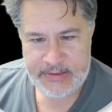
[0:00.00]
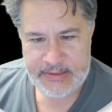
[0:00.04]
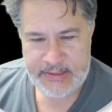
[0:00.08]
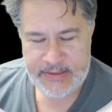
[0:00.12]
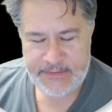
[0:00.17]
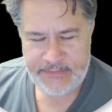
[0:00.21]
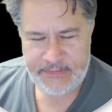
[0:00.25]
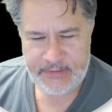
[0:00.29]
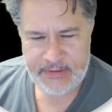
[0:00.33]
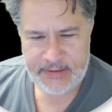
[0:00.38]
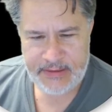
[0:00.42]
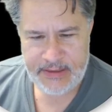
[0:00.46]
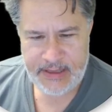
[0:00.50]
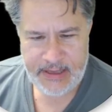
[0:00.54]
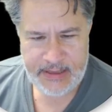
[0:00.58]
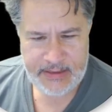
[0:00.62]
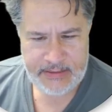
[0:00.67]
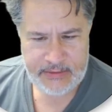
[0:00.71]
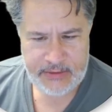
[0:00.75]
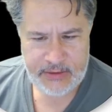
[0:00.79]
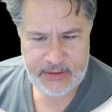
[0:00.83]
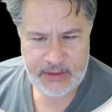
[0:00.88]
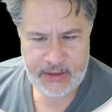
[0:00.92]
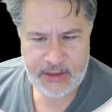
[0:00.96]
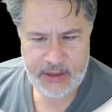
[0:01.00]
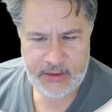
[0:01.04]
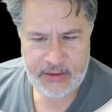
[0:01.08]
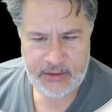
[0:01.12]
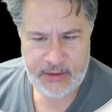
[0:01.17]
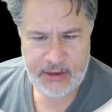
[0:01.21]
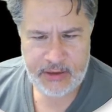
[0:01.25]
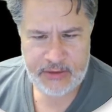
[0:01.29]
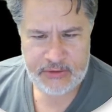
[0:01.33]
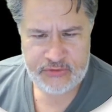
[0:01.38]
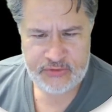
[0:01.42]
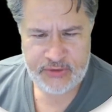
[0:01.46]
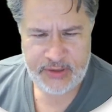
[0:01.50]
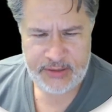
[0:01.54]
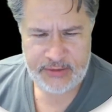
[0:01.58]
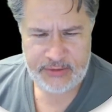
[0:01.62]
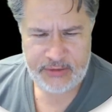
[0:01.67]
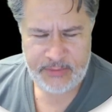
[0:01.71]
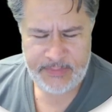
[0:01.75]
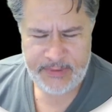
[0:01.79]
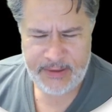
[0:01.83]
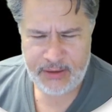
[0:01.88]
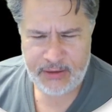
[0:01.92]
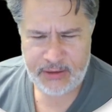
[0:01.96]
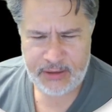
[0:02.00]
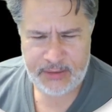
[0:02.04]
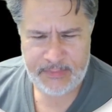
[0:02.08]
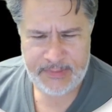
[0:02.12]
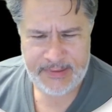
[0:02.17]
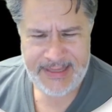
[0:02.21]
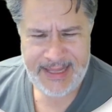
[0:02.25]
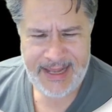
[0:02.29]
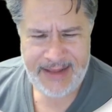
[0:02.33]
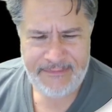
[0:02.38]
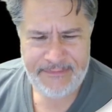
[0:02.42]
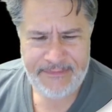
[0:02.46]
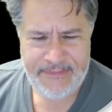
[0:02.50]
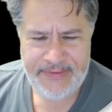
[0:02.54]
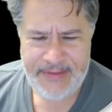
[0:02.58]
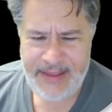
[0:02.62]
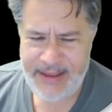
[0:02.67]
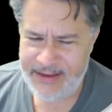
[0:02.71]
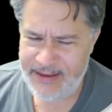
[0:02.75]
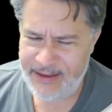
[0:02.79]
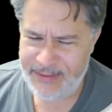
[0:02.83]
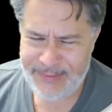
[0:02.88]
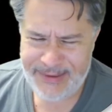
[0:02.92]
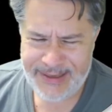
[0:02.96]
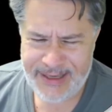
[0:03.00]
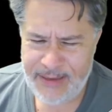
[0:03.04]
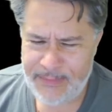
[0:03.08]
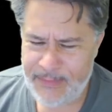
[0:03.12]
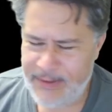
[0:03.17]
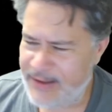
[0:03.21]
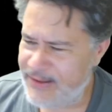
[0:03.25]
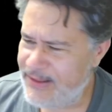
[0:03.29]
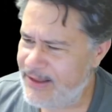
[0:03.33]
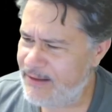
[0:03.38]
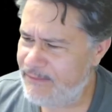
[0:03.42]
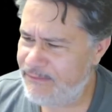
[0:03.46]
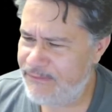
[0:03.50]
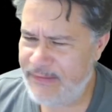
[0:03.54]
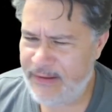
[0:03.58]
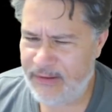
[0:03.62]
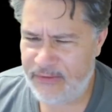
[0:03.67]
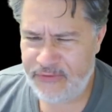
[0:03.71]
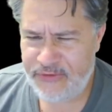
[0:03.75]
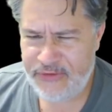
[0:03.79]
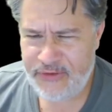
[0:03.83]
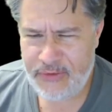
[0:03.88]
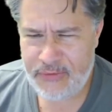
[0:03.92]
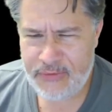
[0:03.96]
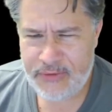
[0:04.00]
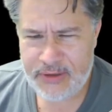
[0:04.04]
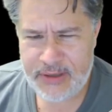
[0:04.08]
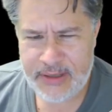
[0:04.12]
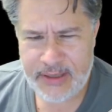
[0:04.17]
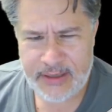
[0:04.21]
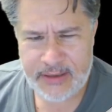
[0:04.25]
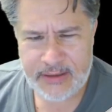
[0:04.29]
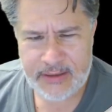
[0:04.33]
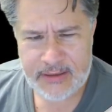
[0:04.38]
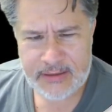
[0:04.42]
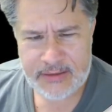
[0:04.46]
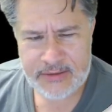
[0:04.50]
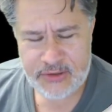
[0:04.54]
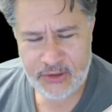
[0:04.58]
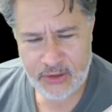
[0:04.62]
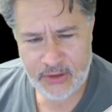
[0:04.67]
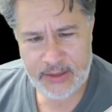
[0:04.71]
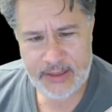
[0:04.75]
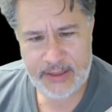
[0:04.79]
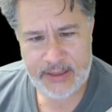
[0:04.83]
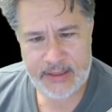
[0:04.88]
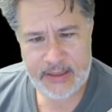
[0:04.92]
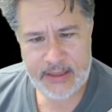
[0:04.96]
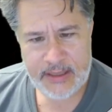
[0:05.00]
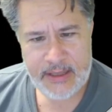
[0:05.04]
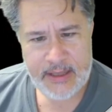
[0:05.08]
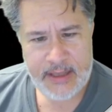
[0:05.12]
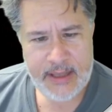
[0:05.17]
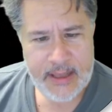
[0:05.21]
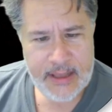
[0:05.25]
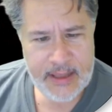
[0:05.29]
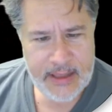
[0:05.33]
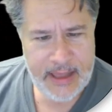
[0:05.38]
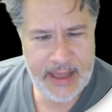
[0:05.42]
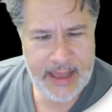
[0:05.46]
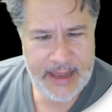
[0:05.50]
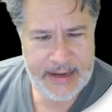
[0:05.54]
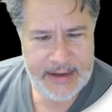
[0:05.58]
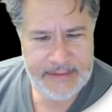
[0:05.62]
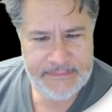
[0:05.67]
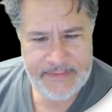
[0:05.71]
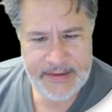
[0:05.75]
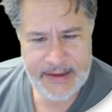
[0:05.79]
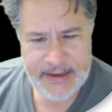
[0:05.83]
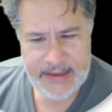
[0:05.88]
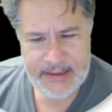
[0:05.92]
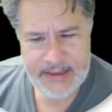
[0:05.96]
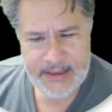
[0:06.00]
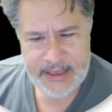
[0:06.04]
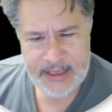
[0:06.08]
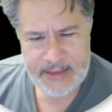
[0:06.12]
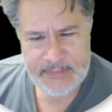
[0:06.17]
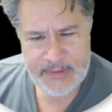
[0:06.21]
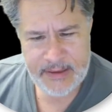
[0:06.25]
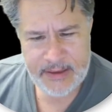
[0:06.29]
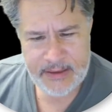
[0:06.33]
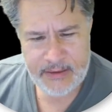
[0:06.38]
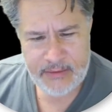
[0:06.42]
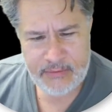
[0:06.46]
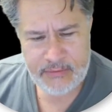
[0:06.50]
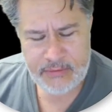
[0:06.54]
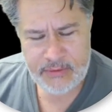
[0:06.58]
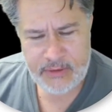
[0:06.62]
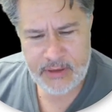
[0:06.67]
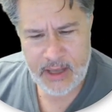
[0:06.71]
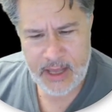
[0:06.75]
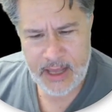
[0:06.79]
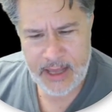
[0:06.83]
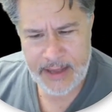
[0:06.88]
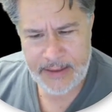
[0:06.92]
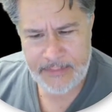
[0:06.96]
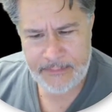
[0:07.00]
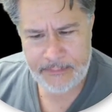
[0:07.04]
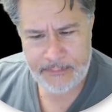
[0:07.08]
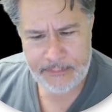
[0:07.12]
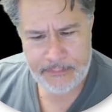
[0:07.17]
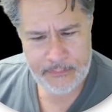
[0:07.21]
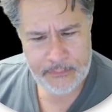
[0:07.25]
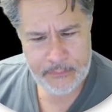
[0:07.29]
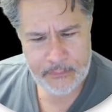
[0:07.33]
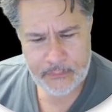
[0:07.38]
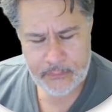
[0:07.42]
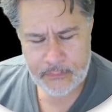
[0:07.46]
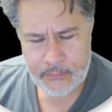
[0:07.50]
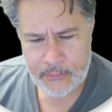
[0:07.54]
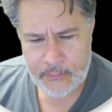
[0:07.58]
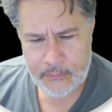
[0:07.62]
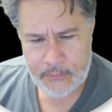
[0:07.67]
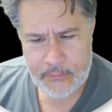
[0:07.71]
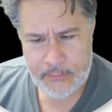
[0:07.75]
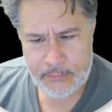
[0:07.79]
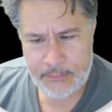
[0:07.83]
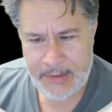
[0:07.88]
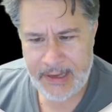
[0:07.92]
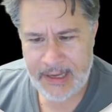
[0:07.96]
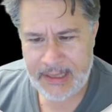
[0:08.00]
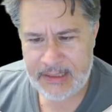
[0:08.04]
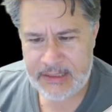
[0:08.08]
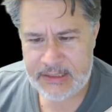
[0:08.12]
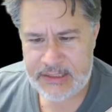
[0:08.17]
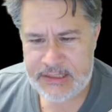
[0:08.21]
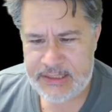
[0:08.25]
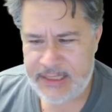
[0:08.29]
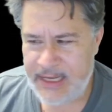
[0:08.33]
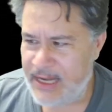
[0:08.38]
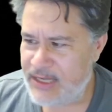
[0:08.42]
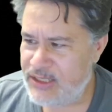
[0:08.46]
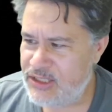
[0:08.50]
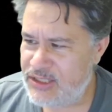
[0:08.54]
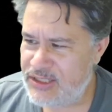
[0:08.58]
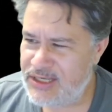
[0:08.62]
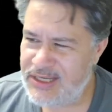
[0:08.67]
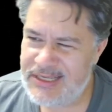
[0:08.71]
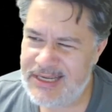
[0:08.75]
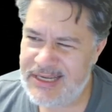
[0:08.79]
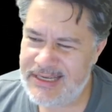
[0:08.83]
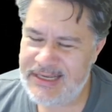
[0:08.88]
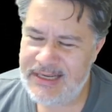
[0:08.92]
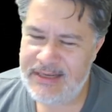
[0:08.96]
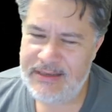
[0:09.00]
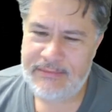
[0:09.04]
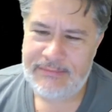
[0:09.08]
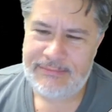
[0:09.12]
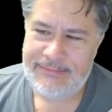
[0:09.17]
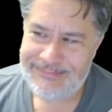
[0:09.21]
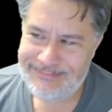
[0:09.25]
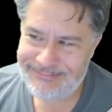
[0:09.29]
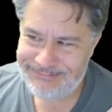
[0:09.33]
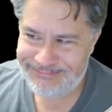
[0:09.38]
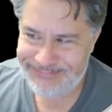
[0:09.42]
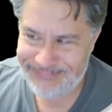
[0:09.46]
definitely try a little bit harder. But that felt so good. Darn it. And I violated my own policy. Just because I didn't